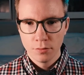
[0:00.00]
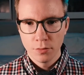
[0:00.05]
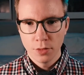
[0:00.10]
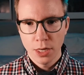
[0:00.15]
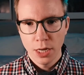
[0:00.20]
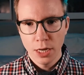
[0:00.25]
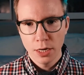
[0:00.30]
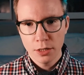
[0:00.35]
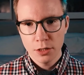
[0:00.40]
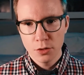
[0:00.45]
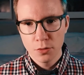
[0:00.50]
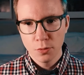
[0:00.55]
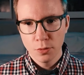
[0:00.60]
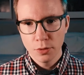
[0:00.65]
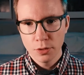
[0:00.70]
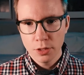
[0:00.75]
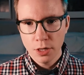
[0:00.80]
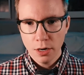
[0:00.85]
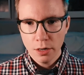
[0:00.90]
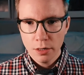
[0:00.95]
Next,
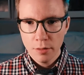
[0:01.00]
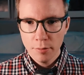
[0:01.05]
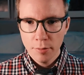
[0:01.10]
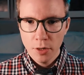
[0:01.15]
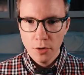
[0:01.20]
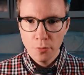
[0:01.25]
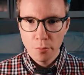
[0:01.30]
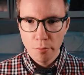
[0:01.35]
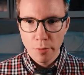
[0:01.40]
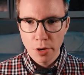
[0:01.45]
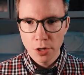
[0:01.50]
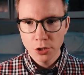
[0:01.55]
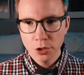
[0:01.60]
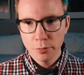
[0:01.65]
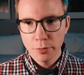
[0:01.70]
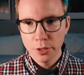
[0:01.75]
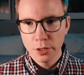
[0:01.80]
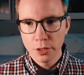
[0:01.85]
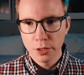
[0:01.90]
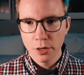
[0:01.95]
we'll talk about
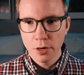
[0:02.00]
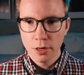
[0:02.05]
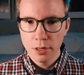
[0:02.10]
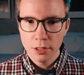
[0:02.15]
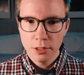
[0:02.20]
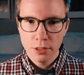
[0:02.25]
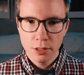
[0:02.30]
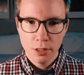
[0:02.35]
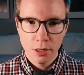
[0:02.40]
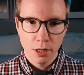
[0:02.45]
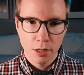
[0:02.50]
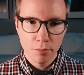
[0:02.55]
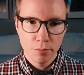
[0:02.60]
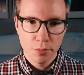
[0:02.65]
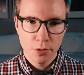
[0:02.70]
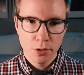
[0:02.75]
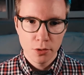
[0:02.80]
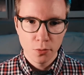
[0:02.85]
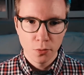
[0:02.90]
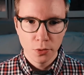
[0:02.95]
measurement
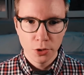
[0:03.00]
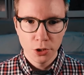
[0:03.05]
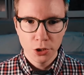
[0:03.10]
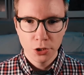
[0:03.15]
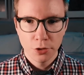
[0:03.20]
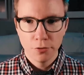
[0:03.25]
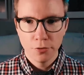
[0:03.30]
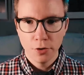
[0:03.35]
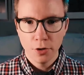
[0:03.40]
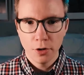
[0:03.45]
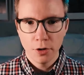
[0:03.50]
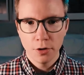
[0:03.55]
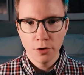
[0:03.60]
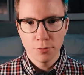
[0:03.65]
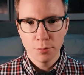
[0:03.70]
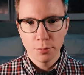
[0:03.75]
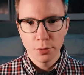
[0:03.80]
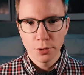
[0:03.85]
concepts which involve